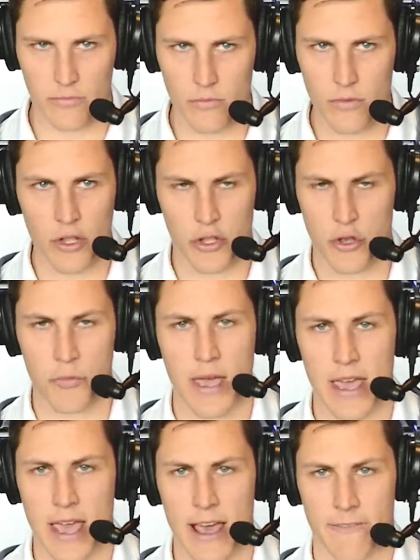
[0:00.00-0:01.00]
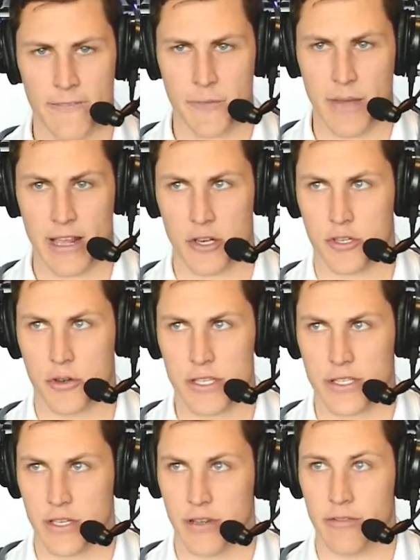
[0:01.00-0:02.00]
you may have to make a
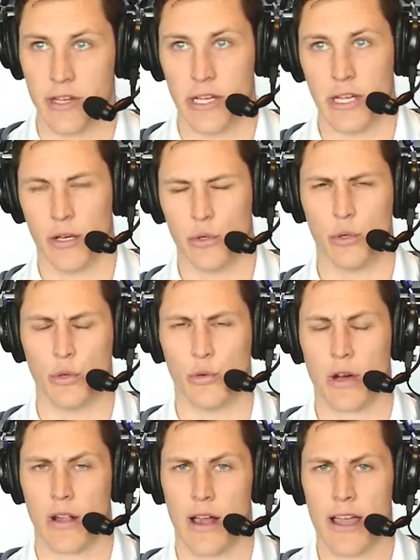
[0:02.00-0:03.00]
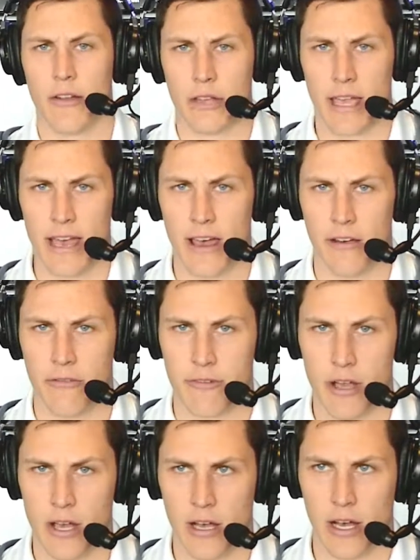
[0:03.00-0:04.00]
choice of, ooh, well, I only have
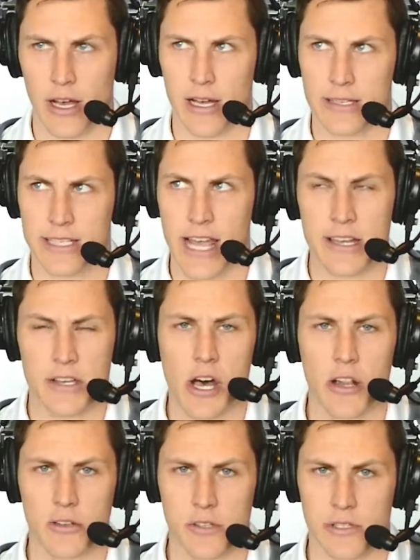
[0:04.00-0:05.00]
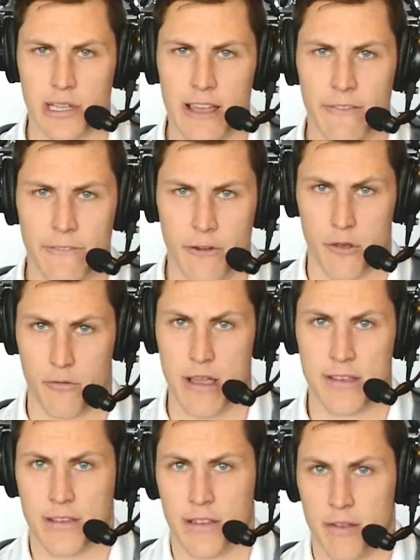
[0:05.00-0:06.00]
$10 left for the
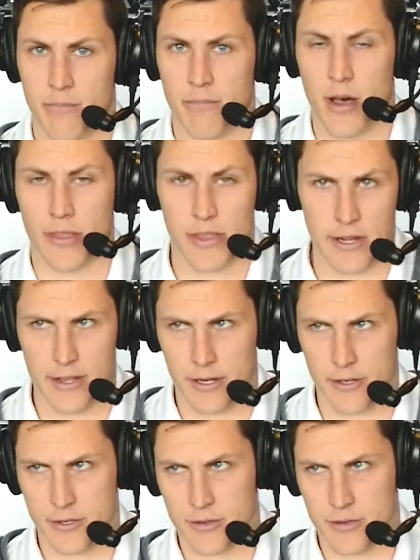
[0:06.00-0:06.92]
rest of the month, and there's